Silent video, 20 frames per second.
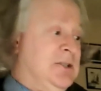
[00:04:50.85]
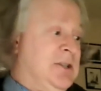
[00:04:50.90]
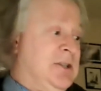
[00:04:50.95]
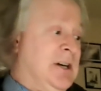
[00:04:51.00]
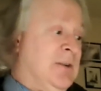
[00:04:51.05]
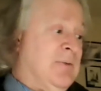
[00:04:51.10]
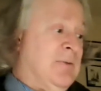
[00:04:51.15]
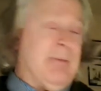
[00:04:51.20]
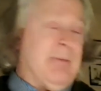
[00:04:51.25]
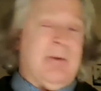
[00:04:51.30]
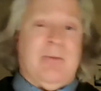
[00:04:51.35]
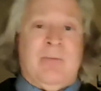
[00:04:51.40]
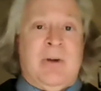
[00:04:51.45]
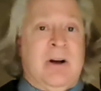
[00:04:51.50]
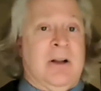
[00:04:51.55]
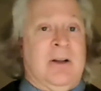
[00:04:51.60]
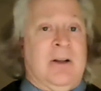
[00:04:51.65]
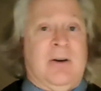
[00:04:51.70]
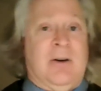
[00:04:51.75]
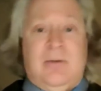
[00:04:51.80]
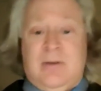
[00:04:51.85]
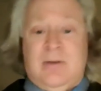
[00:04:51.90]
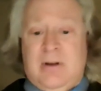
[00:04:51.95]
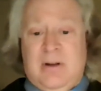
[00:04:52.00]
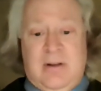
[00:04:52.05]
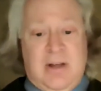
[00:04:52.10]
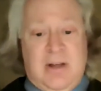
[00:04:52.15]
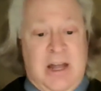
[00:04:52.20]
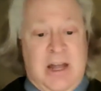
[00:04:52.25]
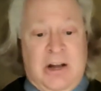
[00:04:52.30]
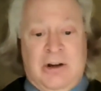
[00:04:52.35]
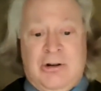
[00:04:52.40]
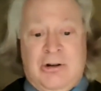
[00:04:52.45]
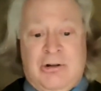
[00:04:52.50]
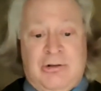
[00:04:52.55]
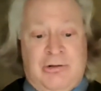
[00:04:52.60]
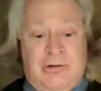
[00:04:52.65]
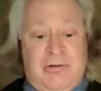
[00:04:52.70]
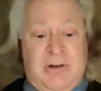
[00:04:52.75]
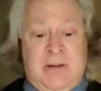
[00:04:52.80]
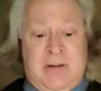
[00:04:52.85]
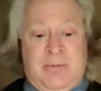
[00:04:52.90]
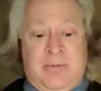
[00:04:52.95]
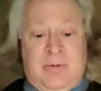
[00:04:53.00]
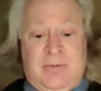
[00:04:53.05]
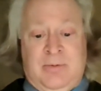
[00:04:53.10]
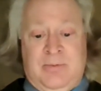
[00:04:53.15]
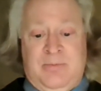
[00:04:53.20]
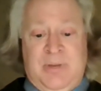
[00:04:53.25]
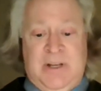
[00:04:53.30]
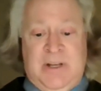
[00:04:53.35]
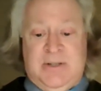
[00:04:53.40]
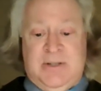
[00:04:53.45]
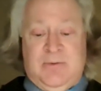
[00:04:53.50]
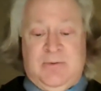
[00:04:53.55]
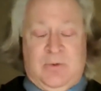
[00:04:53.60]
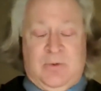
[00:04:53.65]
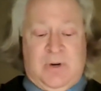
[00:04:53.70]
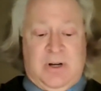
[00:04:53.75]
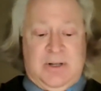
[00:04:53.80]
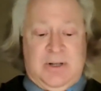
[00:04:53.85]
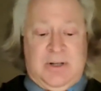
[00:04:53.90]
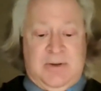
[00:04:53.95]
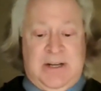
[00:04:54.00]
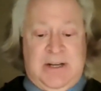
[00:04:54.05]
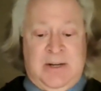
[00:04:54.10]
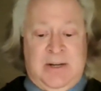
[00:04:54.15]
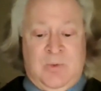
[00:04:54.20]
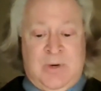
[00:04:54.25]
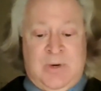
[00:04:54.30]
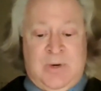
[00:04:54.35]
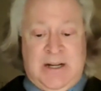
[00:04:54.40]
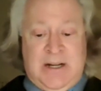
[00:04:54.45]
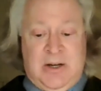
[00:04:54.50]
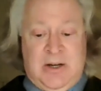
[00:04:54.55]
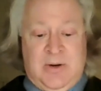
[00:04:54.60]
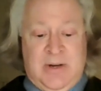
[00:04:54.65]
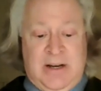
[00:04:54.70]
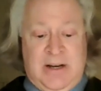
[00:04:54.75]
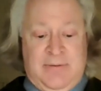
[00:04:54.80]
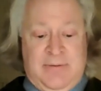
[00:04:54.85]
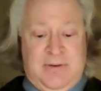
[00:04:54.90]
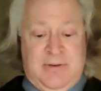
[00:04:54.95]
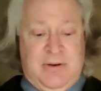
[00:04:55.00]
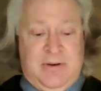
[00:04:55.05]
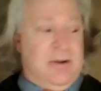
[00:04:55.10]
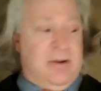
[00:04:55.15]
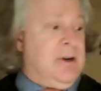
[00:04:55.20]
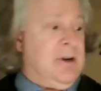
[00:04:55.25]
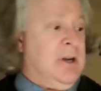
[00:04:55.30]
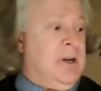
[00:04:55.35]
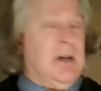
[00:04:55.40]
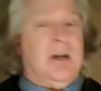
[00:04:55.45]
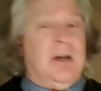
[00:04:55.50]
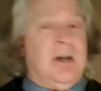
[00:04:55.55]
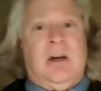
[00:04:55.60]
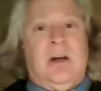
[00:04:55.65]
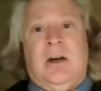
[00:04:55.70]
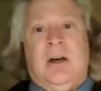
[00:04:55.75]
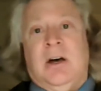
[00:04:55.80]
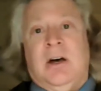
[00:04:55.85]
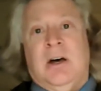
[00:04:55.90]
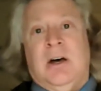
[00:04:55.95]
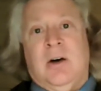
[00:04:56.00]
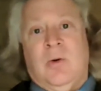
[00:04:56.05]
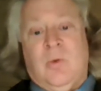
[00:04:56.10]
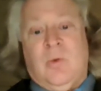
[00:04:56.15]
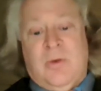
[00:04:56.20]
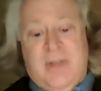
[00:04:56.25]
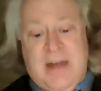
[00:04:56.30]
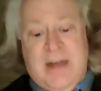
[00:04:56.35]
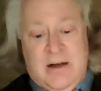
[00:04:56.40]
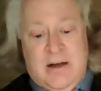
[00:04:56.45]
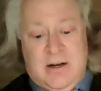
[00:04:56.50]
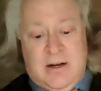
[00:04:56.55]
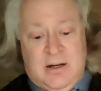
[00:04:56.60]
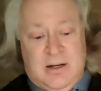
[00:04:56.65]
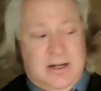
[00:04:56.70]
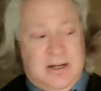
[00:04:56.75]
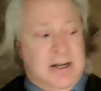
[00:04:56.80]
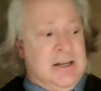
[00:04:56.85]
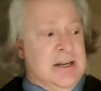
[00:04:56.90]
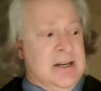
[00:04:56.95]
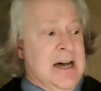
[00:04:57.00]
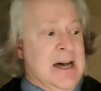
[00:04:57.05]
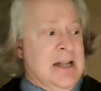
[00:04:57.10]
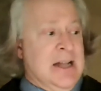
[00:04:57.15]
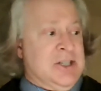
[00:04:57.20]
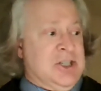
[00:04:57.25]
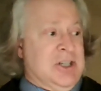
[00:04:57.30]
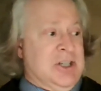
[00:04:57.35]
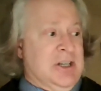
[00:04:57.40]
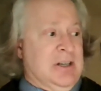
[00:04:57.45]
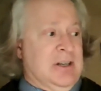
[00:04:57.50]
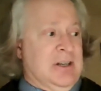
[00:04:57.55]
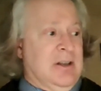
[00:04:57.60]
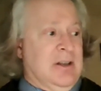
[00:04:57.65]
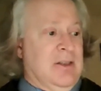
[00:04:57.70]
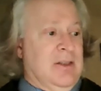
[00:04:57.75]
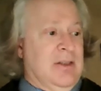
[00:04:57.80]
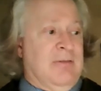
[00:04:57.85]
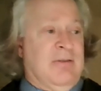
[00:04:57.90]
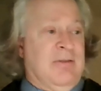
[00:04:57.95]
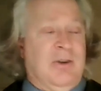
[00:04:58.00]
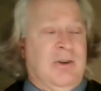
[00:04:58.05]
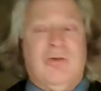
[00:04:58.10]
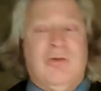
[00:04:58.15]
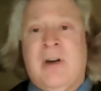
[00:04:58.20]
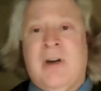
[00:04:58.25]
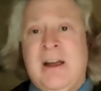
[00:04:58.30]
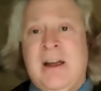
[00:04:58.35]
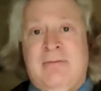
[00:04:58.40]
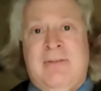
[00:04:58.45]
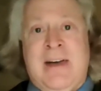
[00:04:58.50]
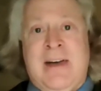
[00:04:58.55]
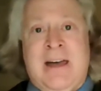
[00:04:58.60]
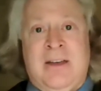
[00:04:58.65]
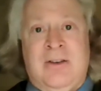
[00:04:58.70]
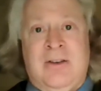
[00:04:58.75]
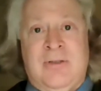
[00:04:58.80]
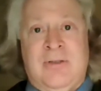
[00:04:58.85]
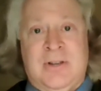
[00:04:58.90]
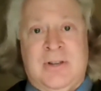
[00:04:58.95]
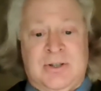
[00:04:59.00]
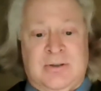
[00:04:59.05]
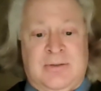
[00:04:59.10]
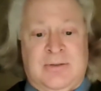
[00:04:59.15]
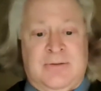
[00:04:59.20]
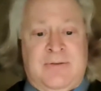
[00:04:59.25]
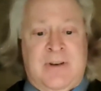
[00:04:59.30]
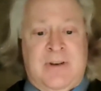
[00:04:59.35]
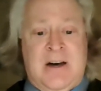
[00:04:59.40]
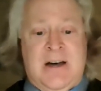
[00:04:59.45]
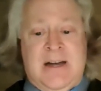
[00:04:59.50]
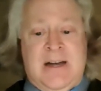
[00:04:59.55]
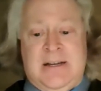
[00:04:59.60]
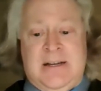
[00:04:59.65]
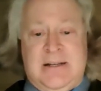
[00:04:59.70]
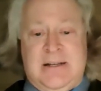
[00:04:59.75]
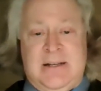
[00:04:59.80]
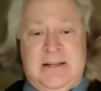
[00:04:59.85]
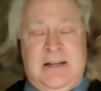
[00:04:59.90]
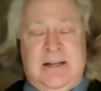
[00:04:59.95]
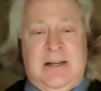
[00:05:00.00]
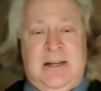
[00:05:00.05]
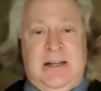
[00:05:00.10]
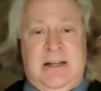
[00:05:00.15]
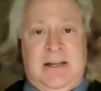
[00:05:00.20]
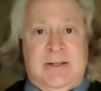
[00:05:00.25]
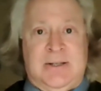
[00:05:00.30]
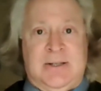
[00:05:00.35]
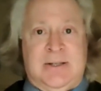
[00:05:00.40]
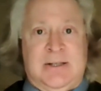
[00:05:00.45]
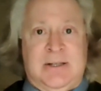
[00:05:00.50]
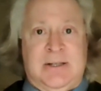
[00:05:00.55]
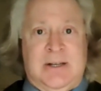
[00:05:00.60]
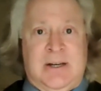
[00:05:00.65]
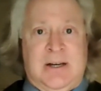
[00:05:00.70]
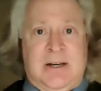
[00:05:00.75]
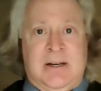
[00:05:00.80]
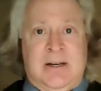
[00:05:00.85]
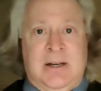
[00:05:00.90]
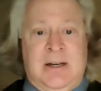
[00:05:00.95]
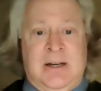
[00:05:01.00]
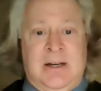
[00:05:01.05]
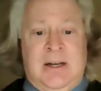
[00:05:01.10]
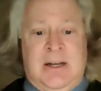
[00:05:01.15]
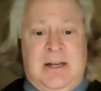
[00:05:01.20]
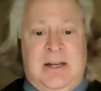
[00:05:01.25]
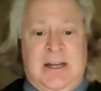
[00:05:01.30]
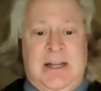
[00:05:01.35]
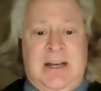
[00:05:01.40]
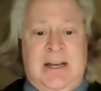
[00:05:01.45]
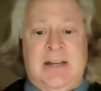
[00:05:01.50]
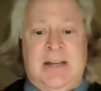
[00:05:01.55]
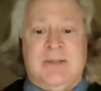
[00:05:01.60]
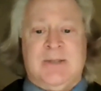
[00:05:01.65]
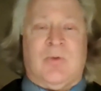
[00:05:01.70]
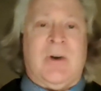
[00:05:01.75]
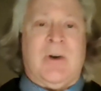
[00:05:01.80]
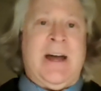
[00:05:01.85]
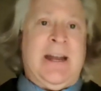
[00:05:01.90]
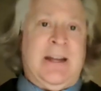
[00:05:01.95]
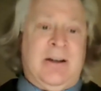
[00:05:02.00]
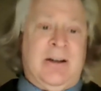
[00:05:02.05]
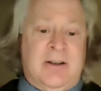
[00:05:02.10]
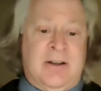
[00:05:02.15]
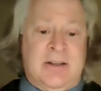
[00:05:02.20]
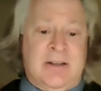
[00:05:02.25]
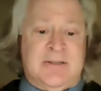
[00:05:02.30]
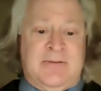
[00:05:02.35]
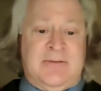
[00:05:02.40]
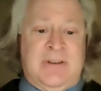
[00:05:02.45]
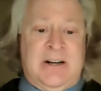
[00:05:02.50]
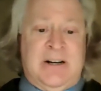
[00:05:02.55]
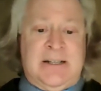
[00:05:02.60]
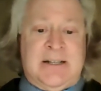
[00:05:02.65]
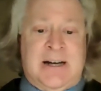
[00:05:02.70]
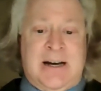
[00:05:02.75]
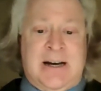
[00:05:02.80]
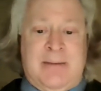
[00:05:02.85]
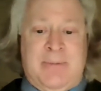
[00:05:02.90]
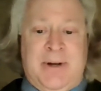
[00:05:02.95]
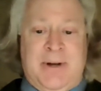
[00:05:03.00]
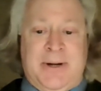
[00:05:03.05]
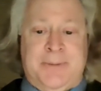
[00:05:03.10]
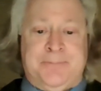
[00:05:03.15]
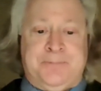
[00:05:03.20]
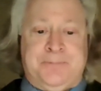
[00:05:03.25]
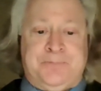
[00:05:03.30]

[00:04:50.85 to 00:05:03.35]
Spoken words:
John Robert Marlowe, incredible piece of work. So I didn't want to go any further without acknowledging the great value that you'll find in his writing on this very topic.